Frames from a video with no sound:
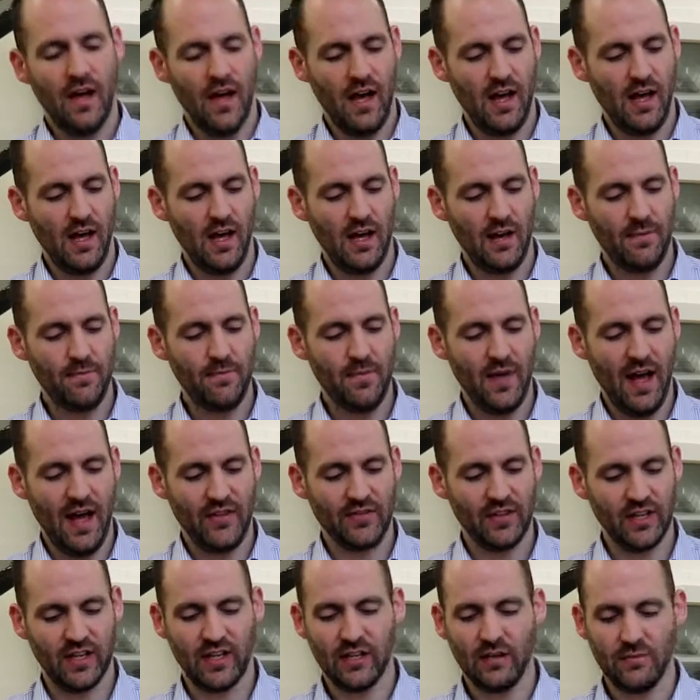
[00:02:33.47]

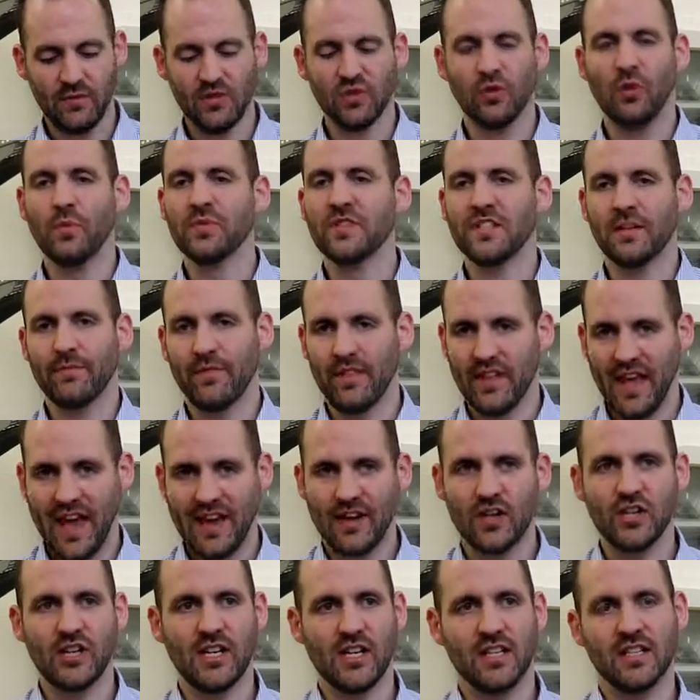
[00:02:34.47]
and that can absorb some of the
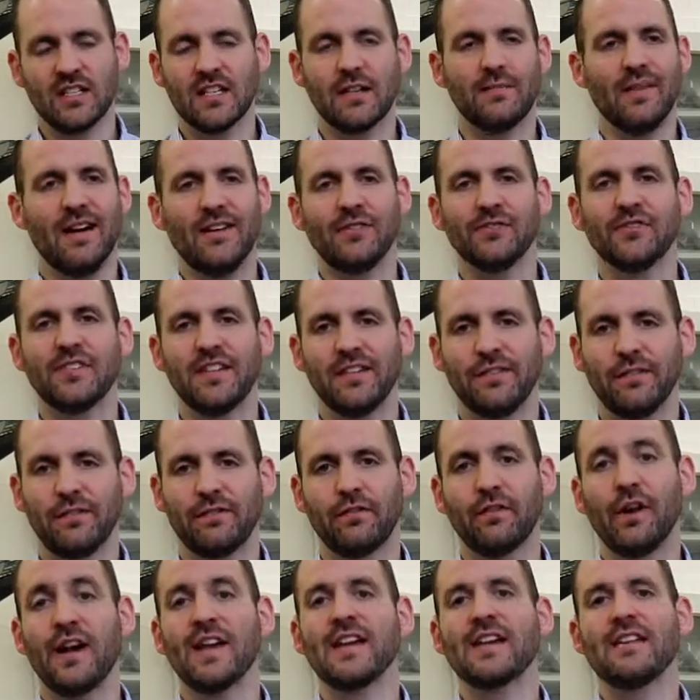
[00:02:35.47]
energy and somehow
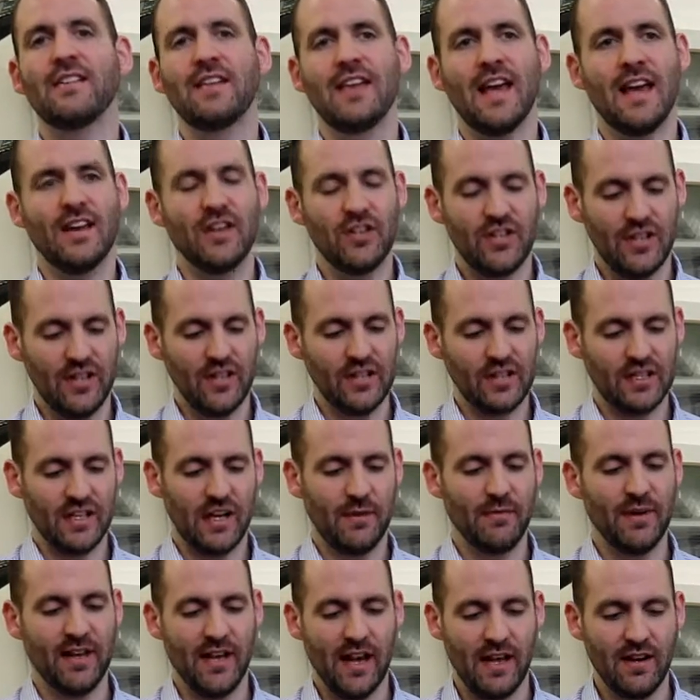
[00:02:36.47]
defray the energy that's
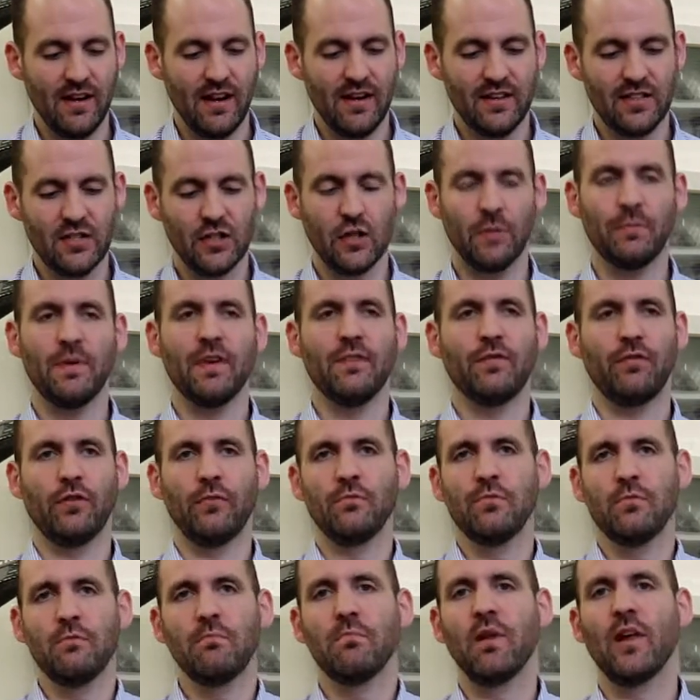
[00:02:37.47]
coming in and stop it
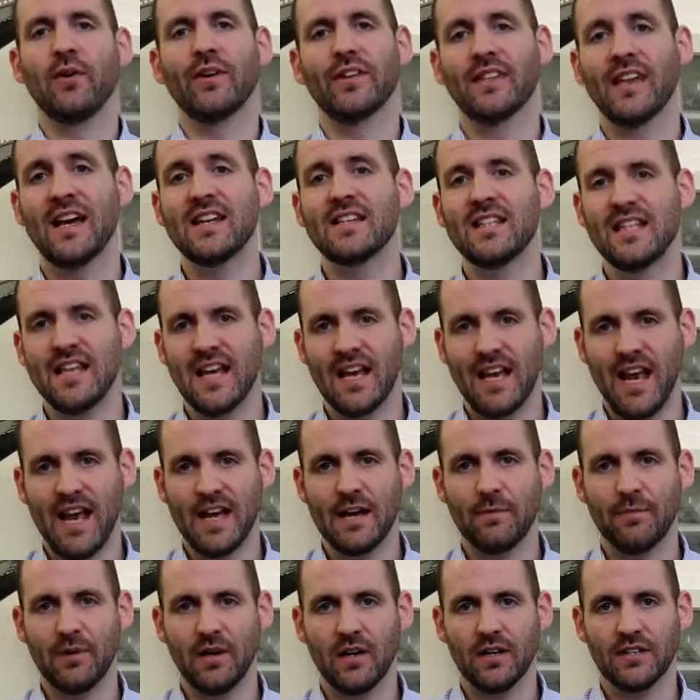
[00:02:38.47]
from blowing their
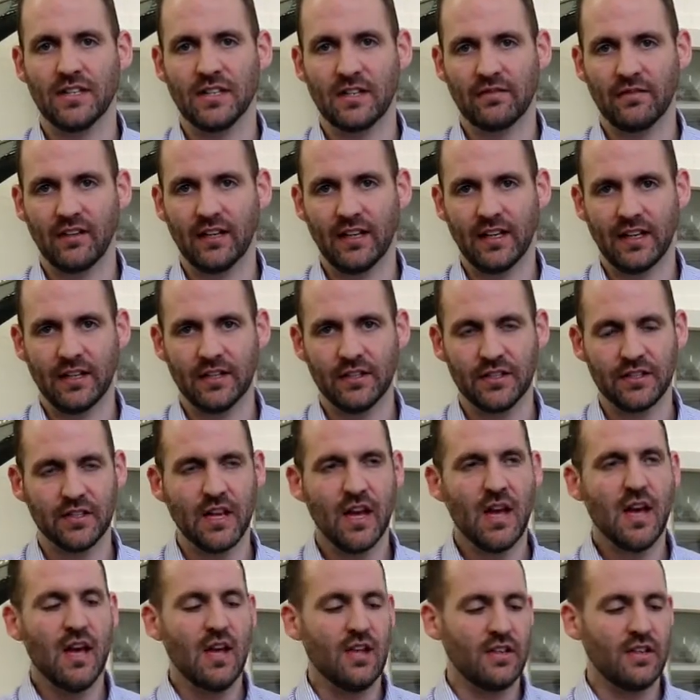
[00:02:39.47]
DNA apart and everything else.